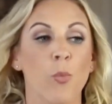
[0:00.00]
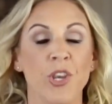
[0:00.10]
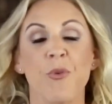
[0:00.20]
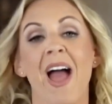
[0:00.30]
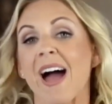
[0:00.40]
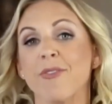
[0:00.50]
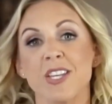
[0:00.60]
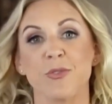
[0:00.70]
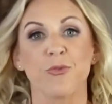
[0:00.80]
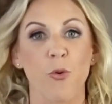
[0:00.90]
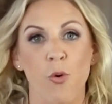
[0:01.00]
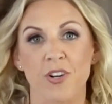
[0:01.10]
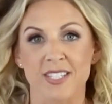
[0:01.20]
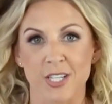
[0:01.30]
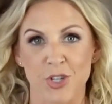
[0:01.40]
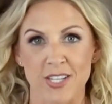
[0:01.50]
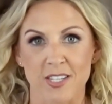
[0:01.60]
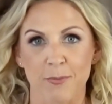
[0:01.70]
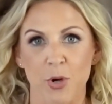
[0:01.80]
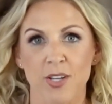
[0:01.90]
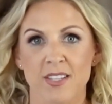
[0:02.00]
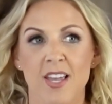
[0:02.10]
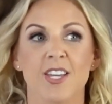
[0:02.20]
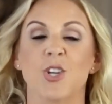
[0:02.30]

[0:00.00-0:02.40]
When you have these 4 suggested books,